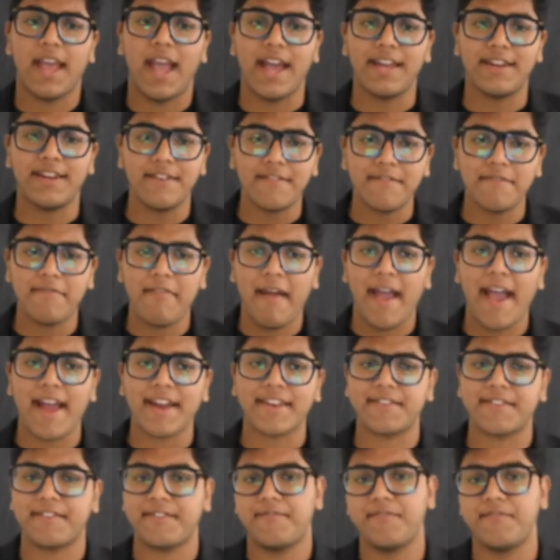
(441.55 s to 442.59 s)
and in
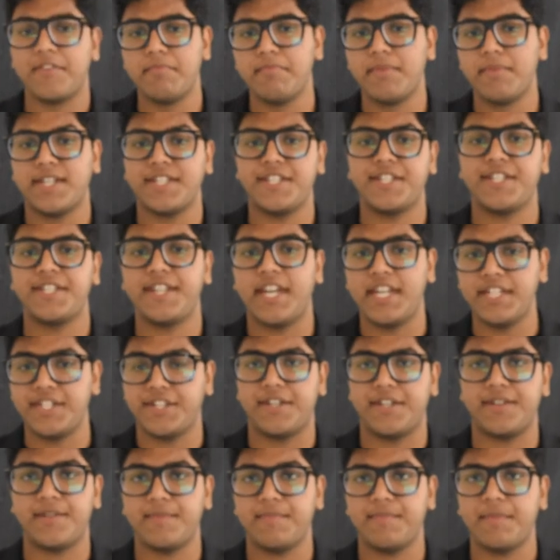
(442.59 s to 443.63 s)
fact, we must change
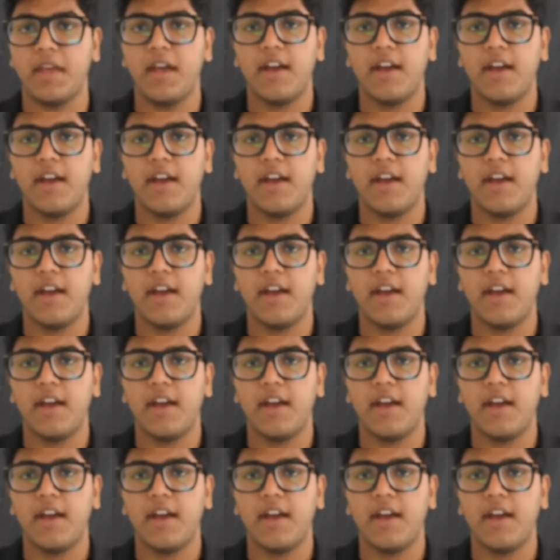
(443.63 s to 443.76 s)
it.